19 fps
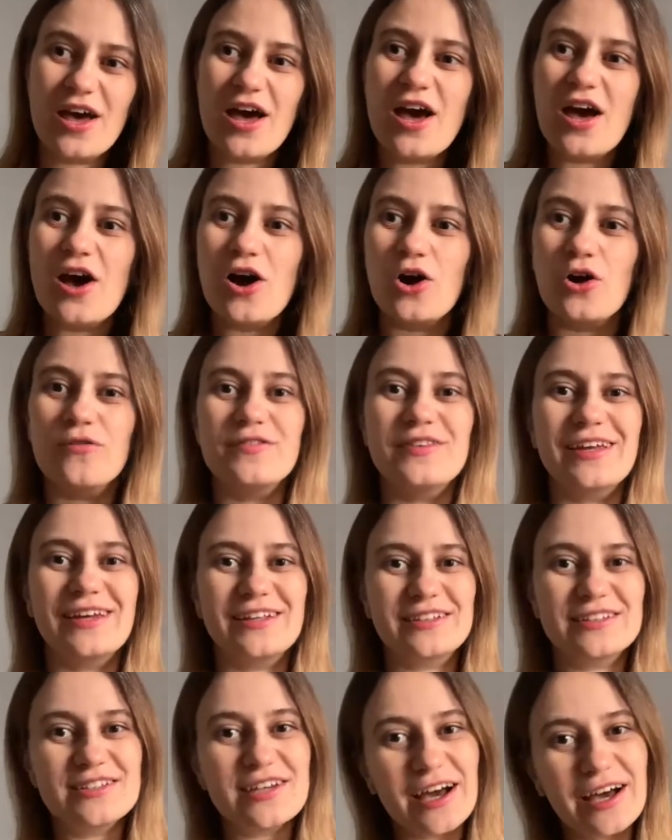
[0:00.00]
of the
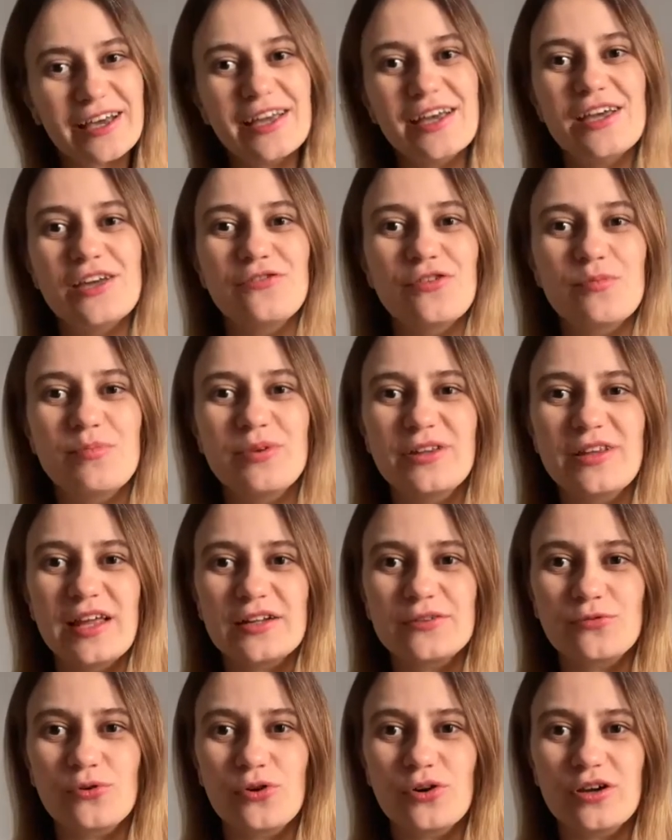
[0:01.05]
entire EYP
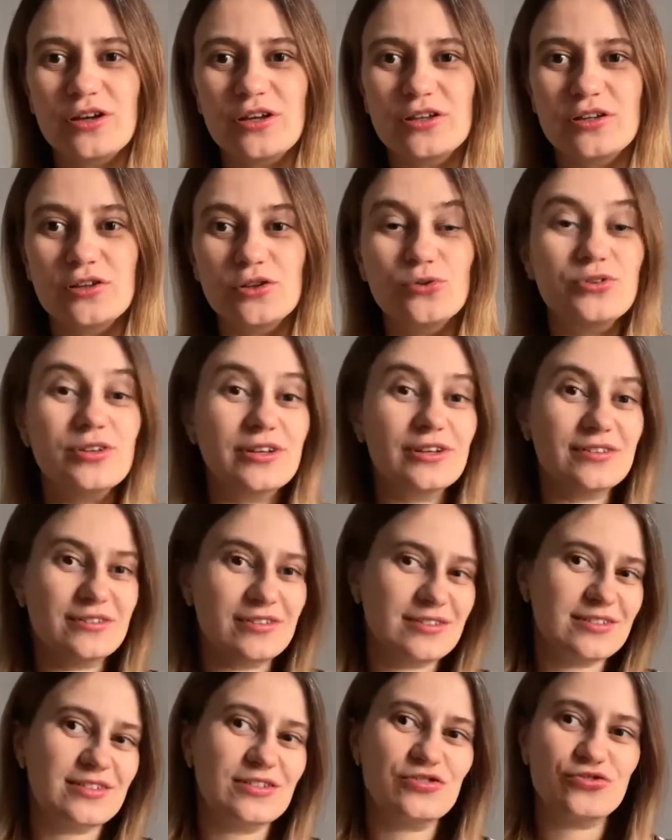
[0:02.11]
network, including this
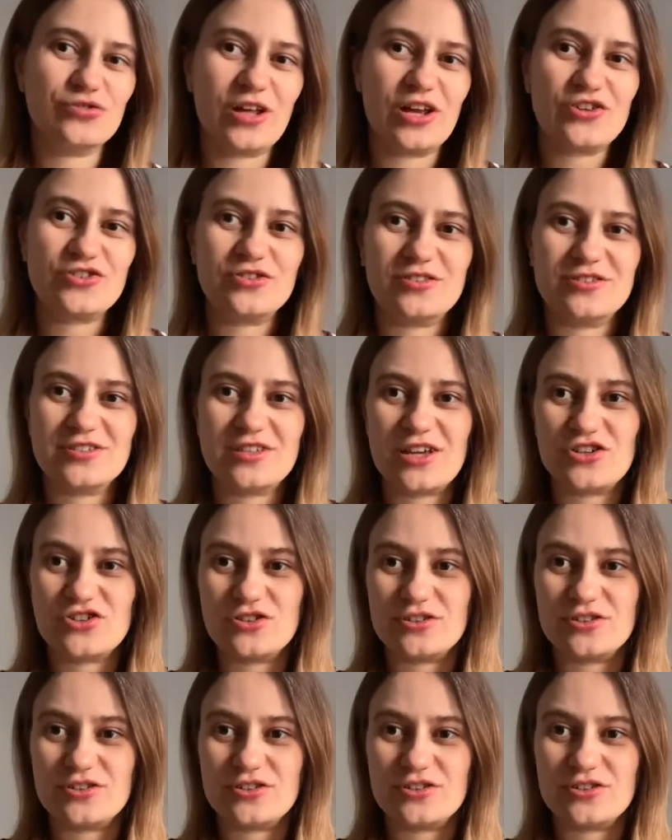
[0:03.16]
international session.